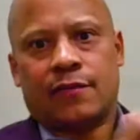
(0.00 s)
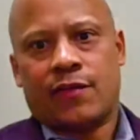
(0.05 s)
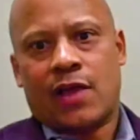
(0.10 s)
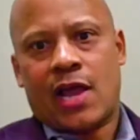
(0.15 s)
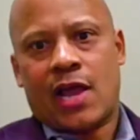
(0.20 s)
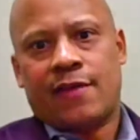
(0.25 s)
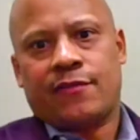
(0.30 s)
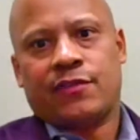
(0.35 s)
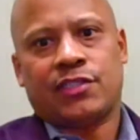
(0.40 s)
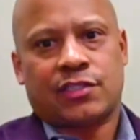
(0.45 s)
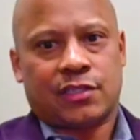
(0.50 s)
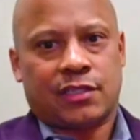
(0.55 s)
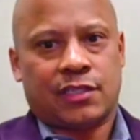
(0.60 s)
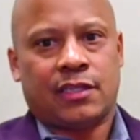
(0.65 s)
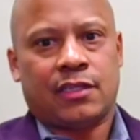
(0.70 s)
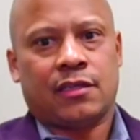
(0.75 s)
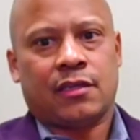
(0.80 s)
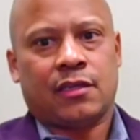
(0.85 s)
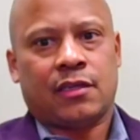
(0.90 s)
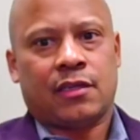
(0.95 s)
And then
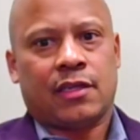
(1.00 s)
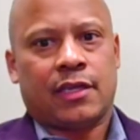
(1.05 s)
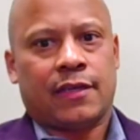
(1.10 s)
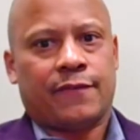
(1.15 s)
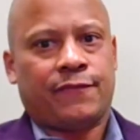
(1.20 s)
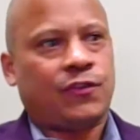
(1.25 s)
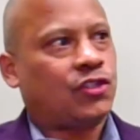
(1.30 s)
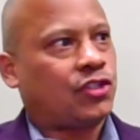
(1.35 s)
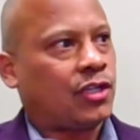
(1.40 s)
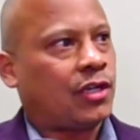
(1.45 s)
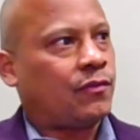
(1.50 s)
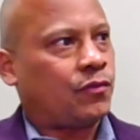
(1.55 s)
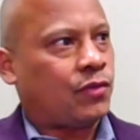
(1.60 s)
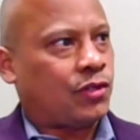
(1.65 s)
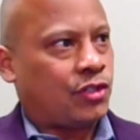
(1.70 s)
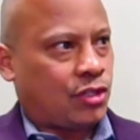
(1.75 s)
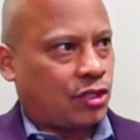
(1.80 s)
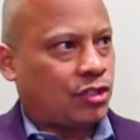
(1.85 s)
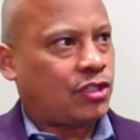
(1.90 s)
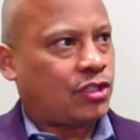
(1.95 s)
obviously,
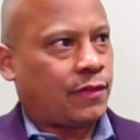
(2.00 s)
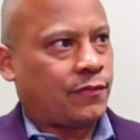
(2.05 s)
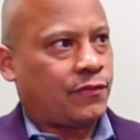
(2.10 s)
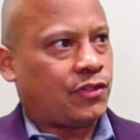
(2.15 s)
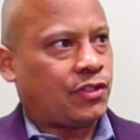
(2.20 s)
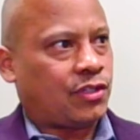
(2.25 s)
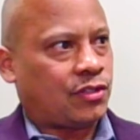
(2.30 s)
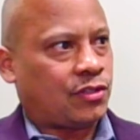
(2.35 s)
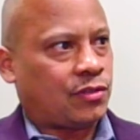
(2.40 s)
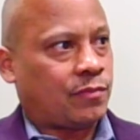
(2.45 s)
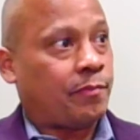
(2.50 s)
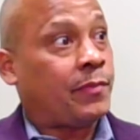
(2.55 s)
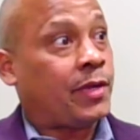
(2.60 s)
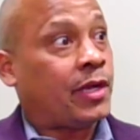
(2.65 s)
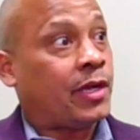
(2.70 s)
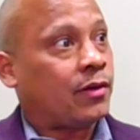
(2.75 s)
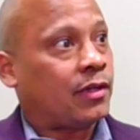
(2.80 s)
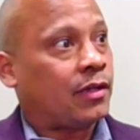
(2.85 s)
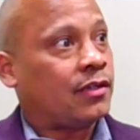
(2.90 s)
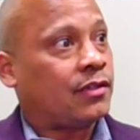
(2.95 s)
when your services
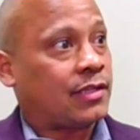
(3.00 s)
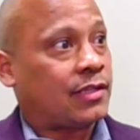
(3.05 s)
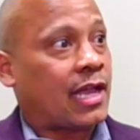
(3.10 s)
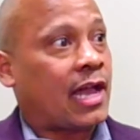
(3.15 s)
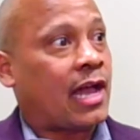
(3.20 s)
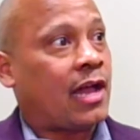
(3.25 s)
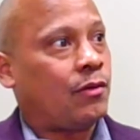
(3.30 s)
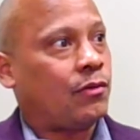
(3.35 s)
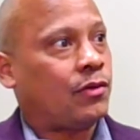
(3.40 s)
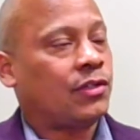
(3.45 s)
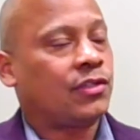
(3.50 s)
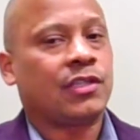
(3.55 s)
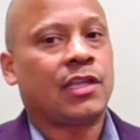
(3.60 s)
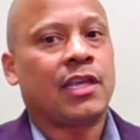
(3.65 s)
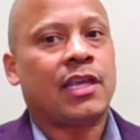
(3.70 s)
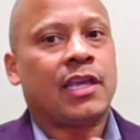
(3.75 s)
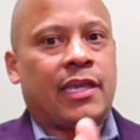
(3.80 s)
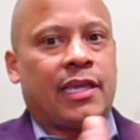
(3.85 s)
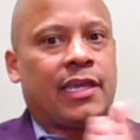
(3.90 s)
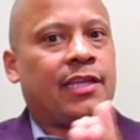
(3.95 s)
mirrors
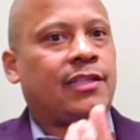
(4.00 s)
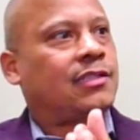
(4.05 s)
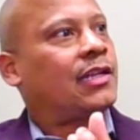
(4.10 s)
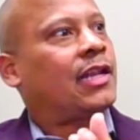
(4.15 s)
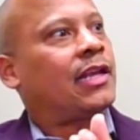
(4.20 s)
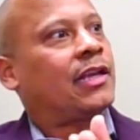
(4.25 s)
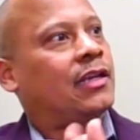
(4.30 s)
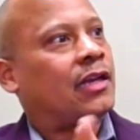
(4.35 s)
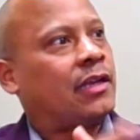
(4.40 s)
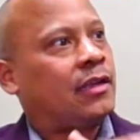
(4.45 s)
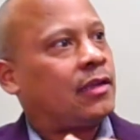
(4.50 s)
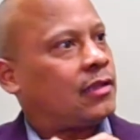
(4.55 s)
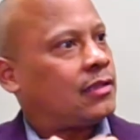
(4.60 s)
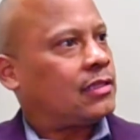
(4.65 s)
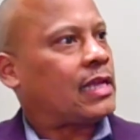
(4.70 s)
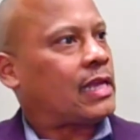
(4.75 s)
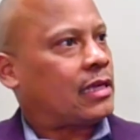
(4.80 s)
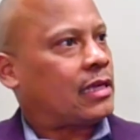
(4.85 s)
ours, it's like a